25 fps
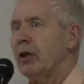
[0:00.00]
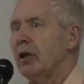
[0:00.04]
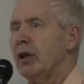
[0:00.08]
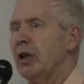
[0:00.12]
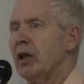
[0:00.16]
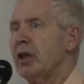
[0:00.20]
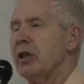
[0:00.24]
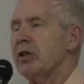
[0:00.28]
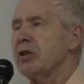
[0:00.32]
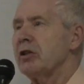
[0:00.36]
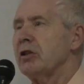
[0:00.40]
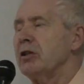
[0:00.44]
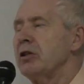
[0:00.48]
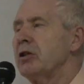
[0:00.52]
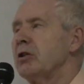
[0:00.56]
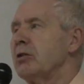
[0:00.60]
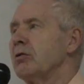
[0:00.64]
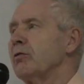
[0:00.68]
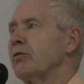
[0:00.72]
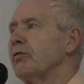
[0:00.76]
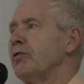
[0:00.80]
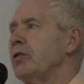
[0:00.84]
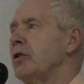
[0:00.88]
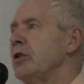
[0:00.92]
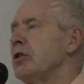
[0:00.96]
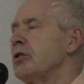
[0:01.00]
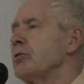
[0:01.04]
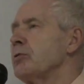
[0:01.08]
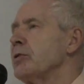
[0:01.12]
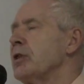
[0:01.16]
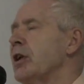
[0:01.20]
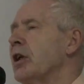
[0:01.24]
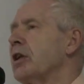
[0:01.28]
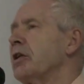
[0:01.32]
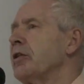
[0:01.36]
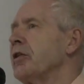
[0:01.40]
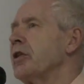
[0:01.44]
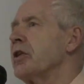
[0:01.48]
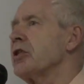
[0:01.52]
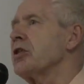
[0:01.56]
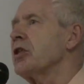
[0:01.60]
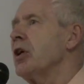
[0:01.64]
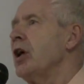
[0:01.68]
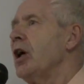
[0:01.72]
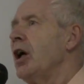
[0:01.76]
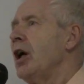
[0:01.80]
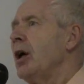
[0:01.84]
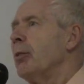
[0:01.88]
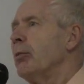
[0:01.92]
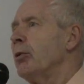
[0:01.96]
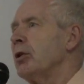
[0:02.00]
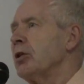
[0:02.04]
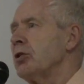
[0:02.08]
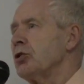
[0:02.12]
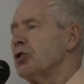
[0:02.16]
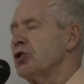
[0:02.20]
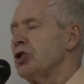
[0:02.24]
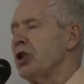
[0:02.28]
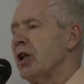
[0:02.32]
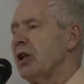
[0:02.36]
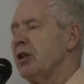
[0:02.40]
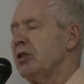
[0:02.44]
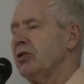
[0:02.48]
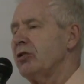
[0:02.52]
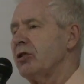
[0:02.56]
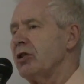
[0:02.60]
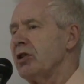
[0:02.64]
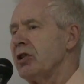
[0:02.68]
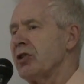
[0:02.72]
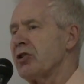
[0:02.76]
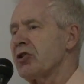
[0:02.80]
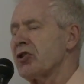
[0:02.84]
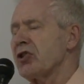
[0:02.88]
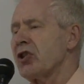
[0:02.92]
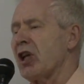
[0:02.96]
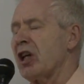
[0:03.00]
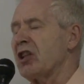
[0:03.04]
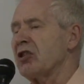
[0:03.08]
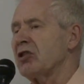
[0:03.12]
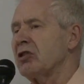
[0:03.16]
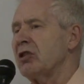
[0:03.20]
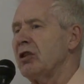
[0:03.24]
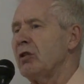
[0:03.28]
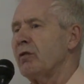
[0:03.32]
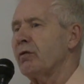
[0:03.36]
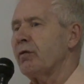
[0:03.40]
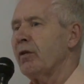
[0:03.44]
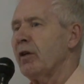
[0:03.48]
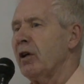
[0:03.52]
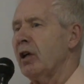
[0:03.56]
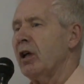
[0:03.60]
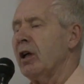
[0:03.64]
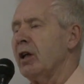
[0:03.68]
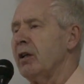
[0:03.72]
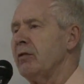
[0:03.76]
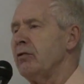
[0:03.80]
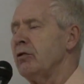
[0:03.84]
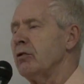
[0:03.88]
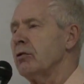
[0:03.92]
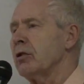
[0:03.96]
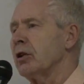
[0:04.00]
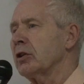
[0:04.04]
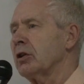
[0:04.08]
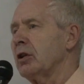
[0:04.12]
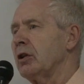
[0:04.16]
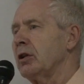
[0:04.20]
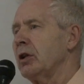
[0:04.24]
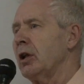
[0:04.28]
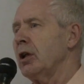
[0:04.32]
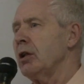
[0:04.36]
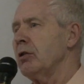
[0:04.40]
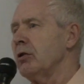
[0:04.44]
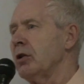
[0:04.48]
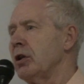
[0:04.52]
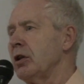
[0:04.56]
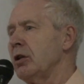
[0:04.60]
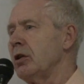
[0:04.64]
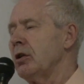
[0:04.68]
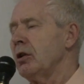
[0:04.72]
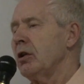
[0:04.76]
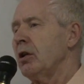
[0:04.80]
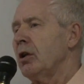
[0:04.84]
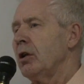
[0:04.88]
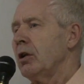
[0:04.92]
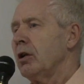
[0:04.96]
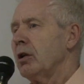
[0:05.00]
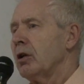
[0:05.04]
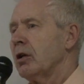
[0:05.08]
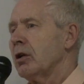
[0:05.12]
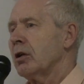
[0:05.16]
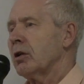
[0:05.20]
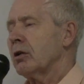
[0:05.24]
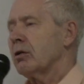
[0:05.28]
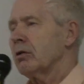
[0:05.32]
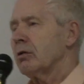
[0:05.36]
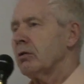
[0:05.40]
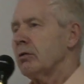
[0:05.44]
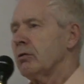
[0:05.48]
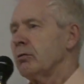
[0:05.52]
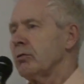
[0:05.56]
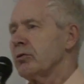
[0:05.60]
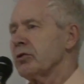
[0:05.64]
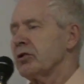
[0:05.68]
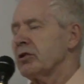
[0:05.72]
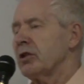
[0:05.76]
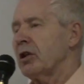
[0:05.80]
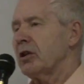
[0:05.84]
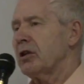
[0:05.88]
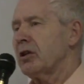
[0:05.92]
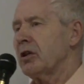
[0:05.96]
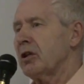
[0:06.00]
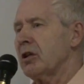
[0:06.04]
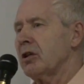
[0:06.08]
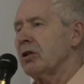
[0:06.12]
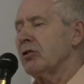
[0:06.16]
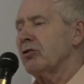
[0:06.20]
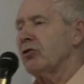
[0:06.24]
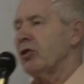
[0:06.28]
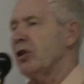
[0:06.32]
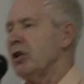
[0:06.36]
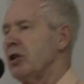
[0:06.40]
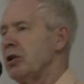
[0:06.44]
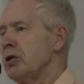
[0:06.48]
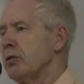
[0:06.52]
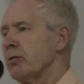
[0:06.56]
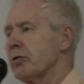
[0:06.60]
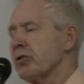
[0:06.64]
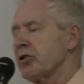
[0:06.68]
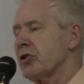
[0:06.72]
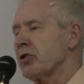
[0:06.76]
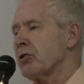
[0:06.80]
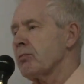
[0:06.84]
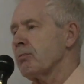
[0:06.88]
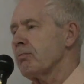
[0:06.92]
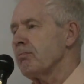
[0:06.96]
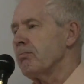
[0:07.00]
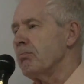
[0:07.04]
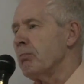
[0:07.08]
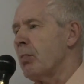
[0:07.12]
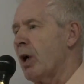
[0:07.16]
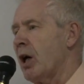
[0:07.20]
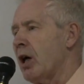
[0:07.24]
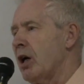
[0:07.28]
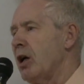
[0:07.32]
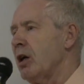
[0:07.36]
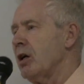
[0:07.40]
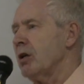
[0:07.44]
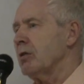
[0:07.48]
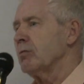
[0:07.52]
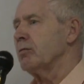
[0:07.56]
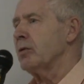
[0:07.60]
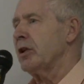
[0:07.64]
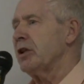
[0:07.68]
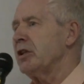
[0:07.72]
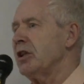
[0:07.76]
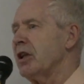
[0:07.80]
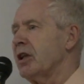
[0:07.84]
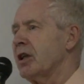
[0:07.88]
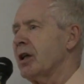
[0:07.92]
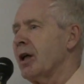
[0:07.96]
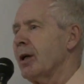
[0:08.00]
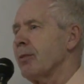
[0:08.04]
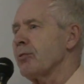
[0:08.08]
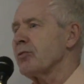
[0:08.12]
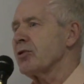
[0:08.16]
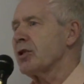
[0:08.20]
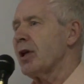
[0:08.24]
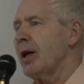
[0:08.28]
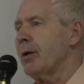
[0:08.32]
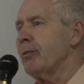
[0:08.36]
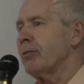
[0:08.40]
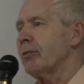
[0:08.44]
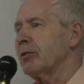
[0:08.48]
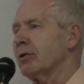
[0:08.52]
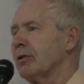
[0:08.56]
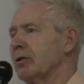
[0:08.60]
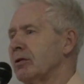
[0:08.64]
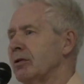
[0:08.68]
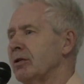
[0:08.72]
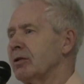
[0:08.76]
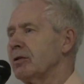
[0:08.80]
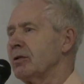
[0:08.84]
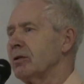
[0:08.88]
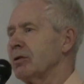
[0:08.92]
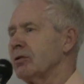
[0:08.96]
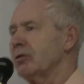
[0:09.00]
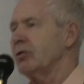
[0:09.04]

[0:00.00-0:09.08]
Easily confused with other things. But JT65, you've got a lower, almost like a continuous mark when it comes up, and little